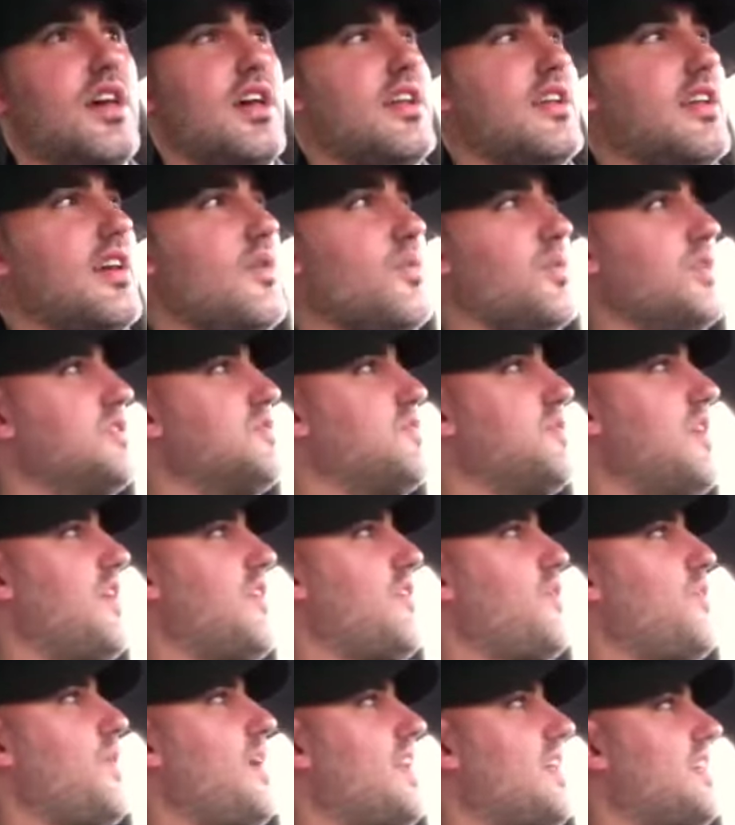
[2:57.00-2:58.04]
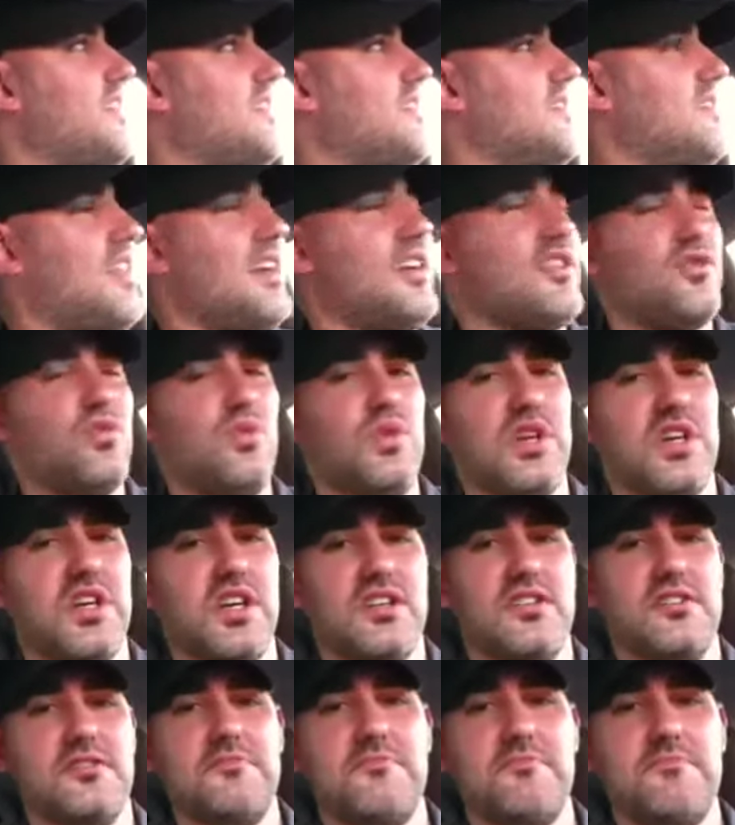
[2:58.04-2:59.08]
and I went to another wedding this last
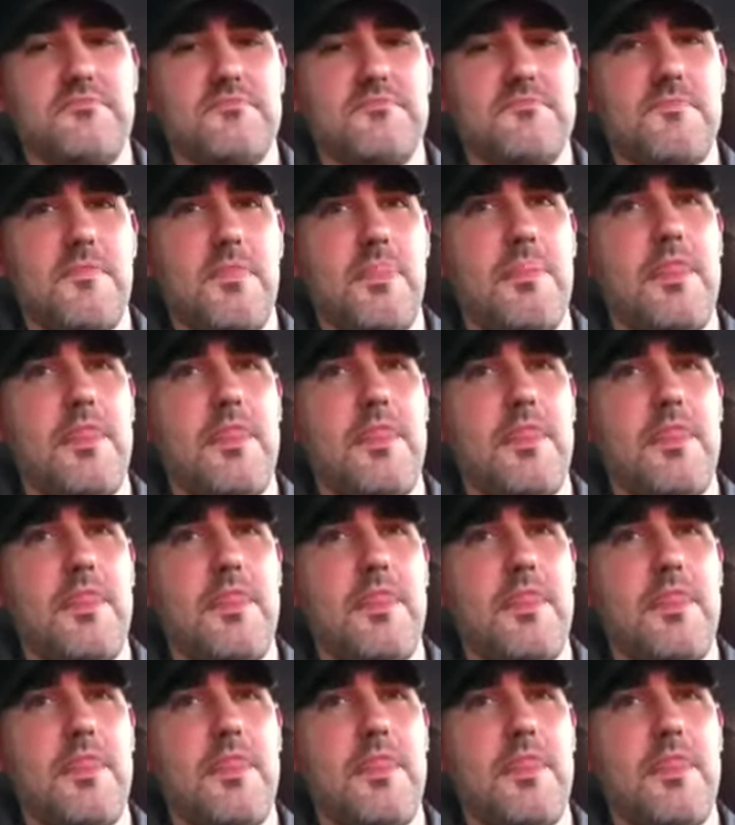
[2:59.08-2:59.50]
weekend.